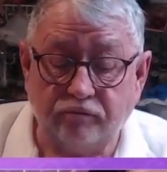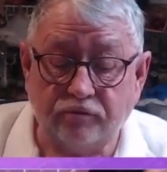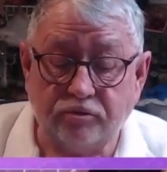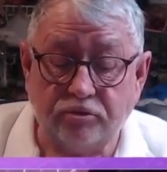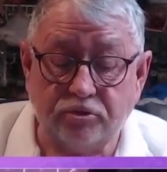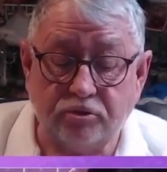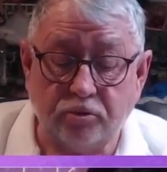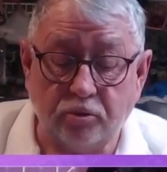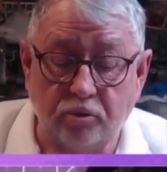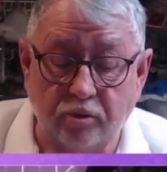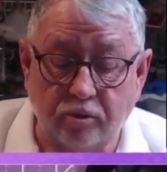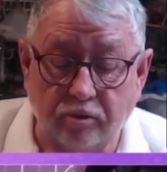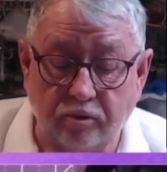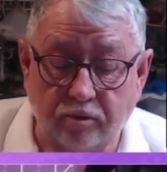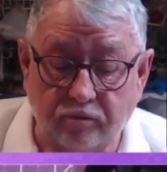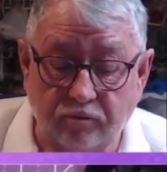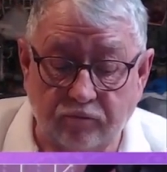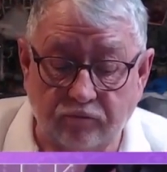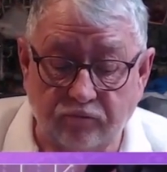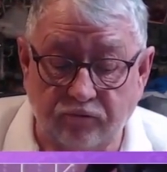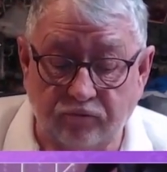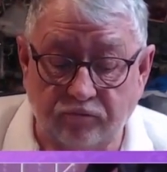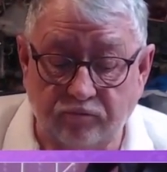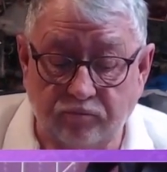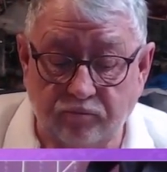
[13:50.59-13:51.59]
store
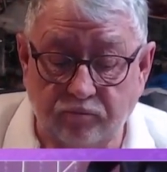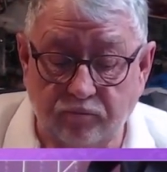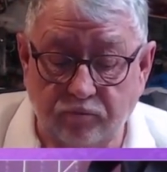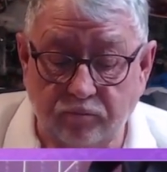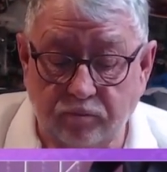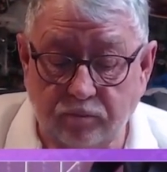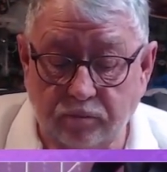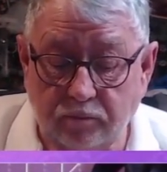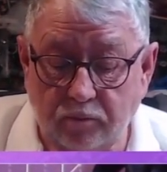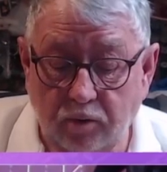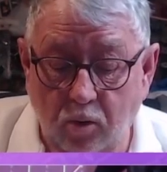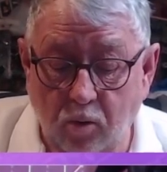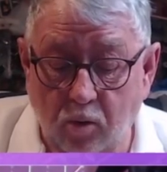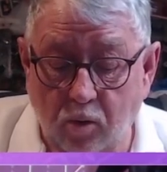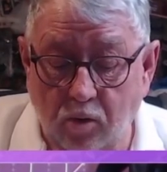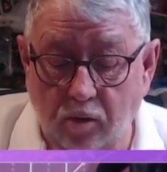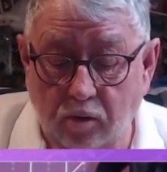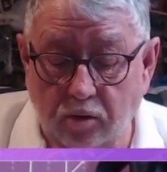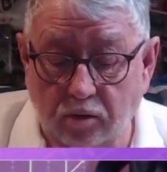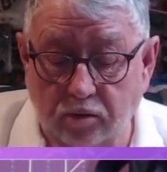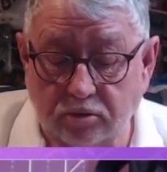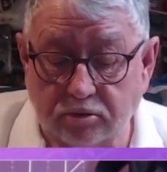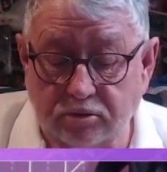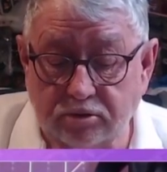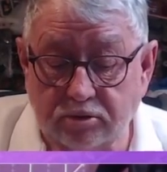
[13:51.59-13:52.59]

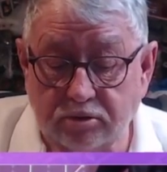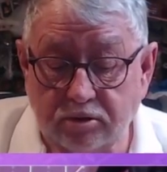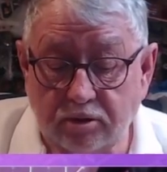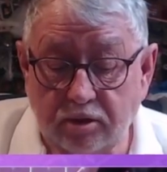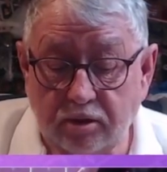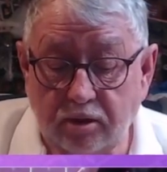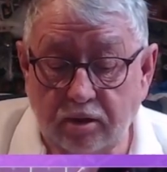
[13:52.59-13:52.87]
hauls